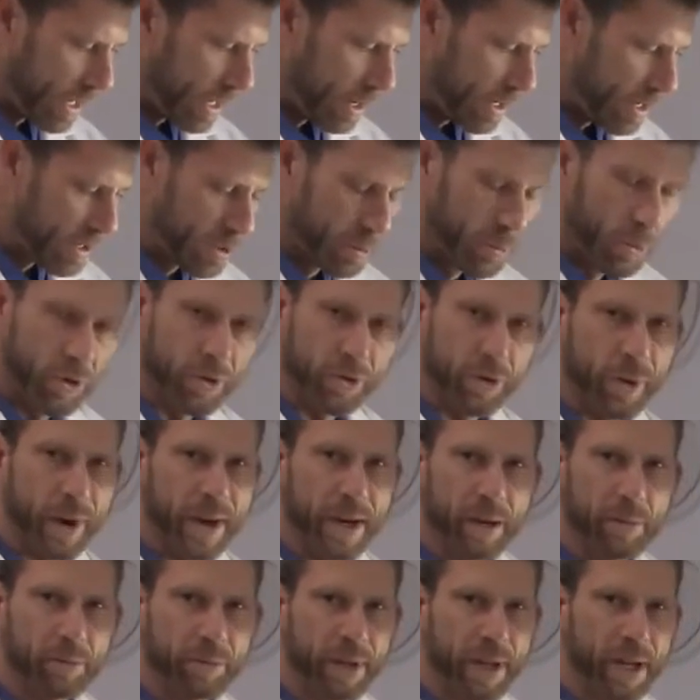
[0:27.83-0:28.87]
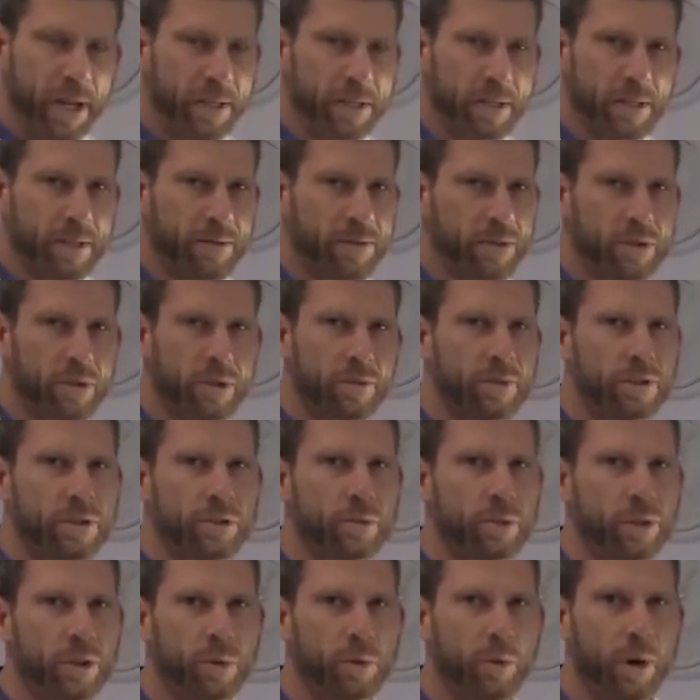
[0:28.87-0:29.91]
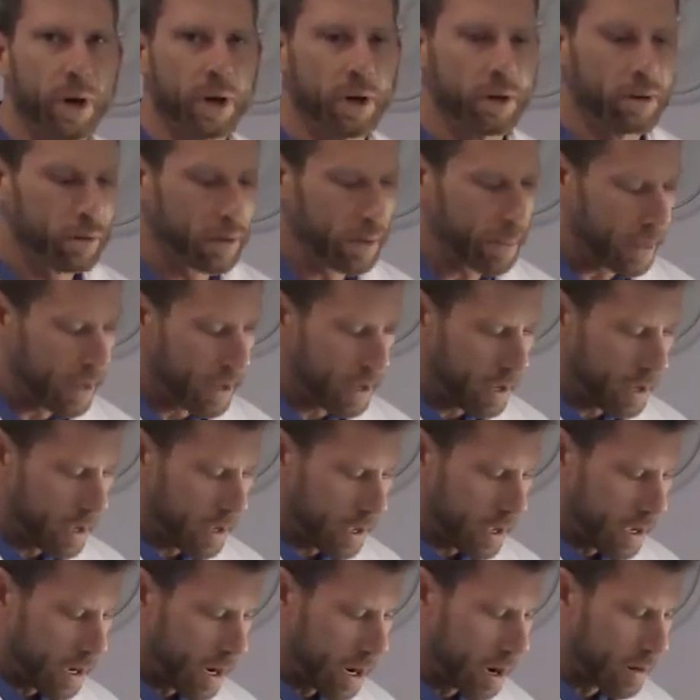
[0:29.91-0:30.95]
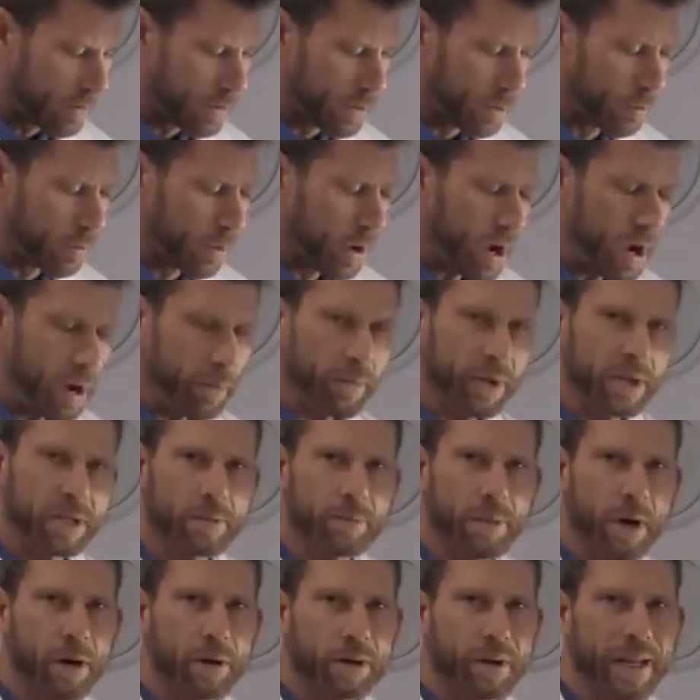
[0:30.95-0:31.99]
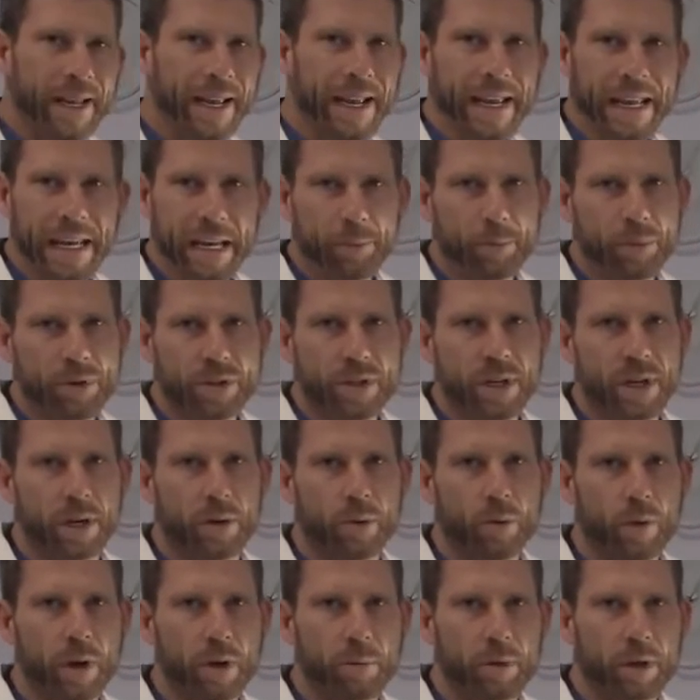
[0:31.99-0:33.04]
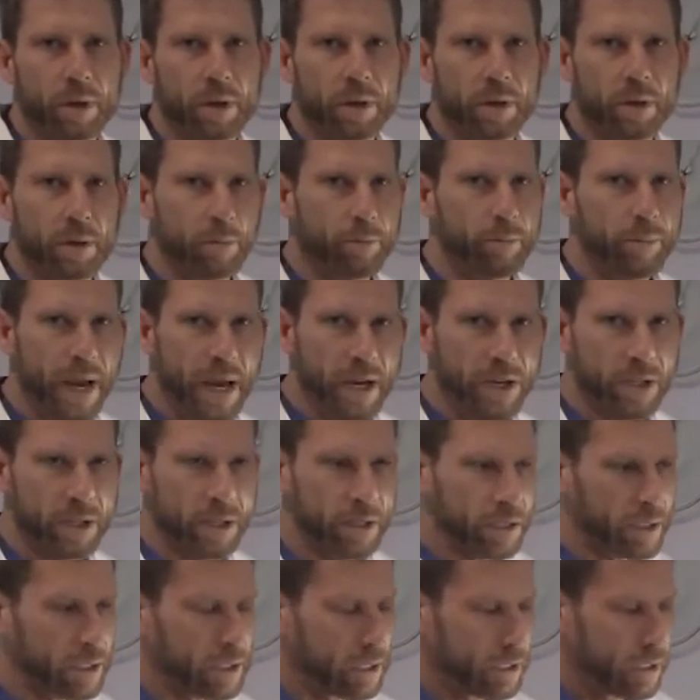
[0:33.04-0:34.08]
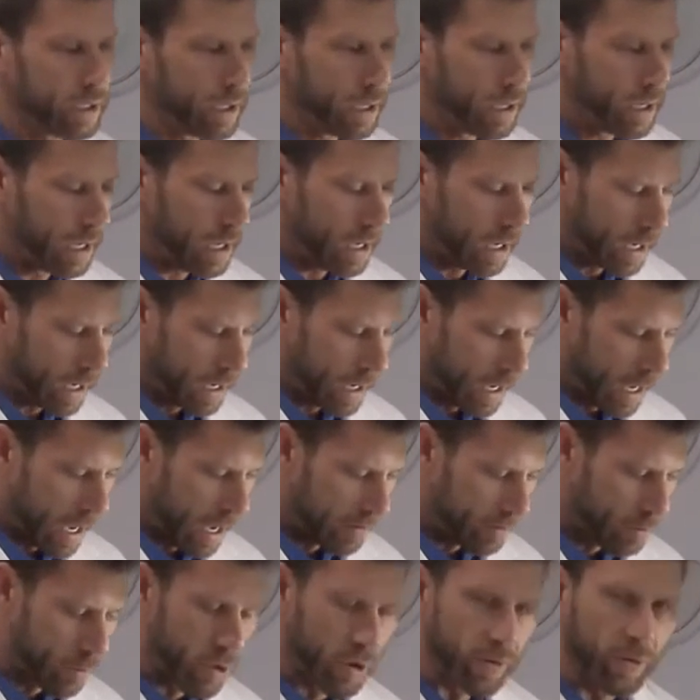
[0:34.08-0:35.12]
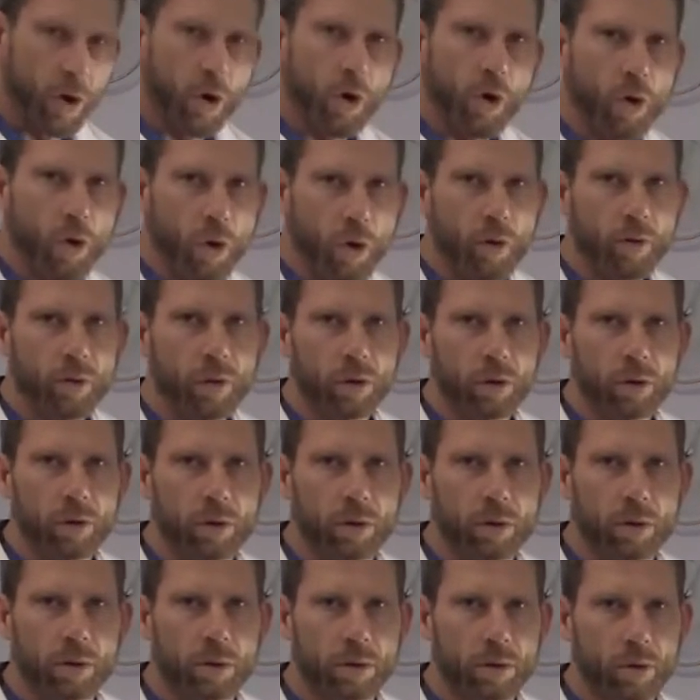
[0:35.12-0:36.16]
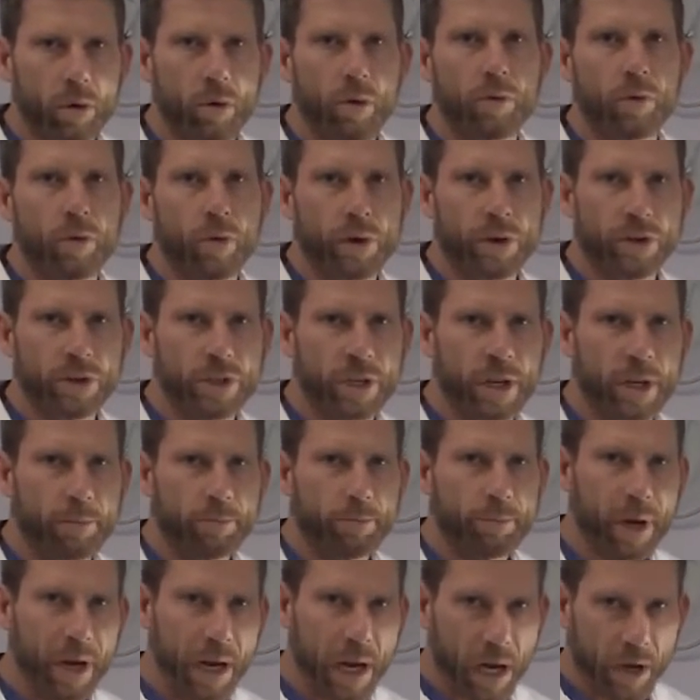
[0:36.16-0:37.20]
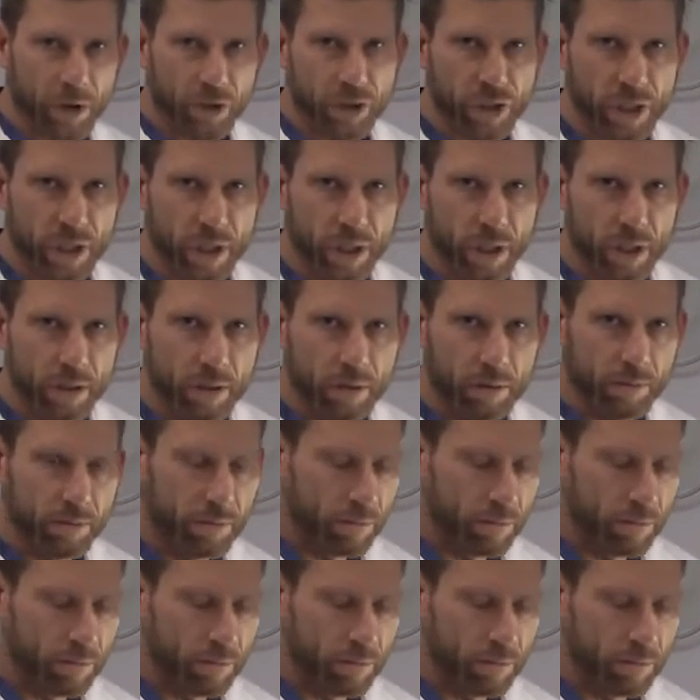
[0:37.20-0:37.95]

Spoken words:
These are both great implants. They've served us really well. However, the problem is about 80% of women or patients have more of an oval or ovoid shaped buttock cheek.